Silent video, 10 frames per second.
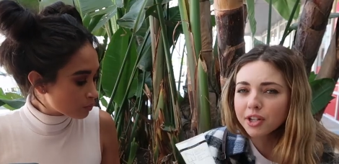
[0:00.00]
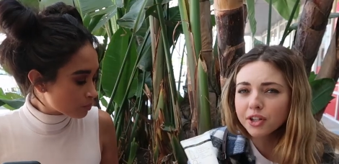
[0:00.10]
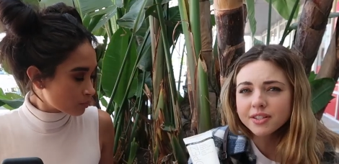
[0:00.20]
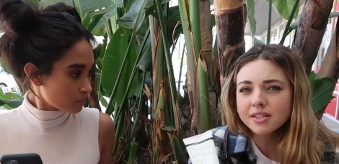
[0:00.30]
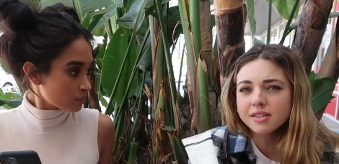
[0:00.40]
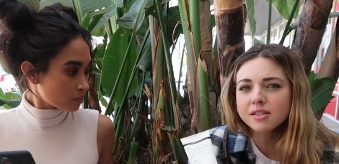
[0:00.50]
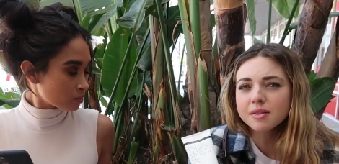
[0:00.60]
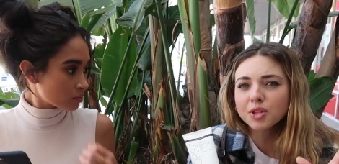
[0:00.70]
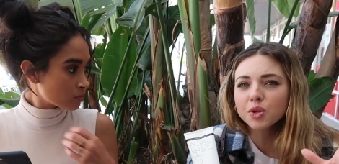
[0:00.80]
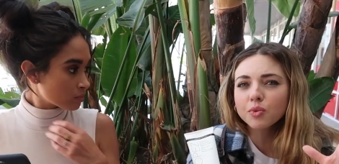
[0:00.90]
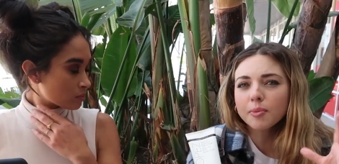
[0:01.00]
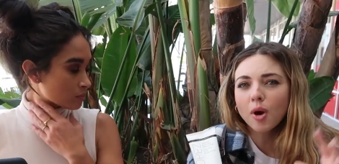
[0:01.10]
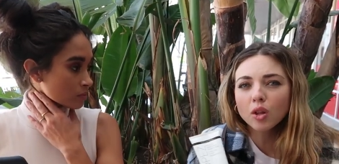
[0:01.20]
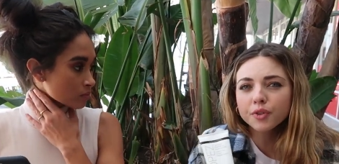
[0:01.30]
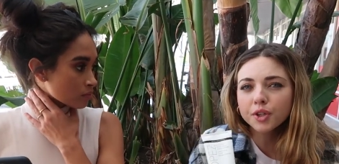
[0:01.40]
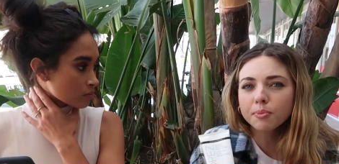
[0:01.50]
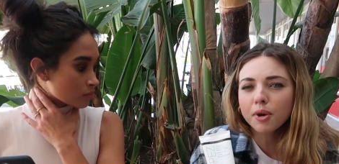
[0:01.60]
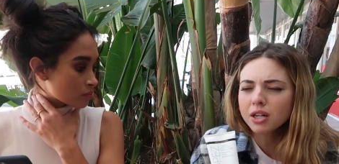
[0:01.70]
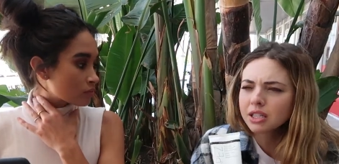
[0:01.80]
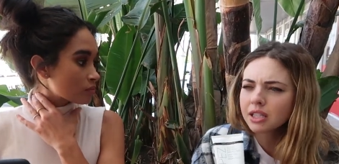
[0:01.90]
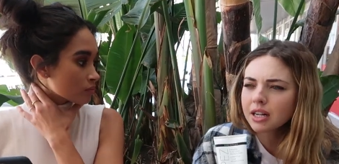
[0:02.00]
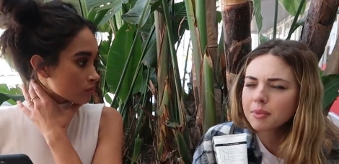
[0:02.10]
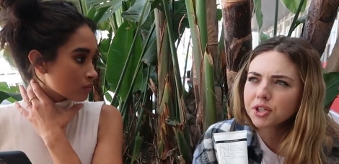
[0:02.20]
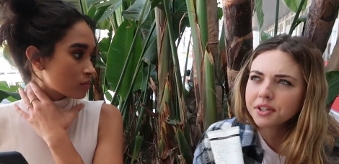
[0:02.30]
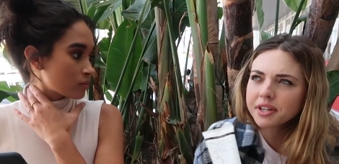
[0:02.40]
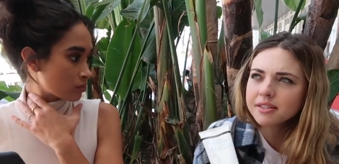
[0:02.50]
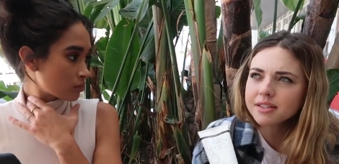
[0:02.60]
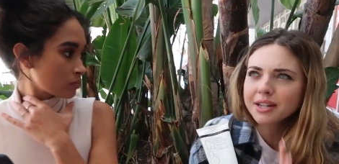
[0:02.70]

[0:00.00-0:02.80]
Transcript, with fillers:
Speaker 1: very curious, because this is something you rub all over your body, and I'm curious,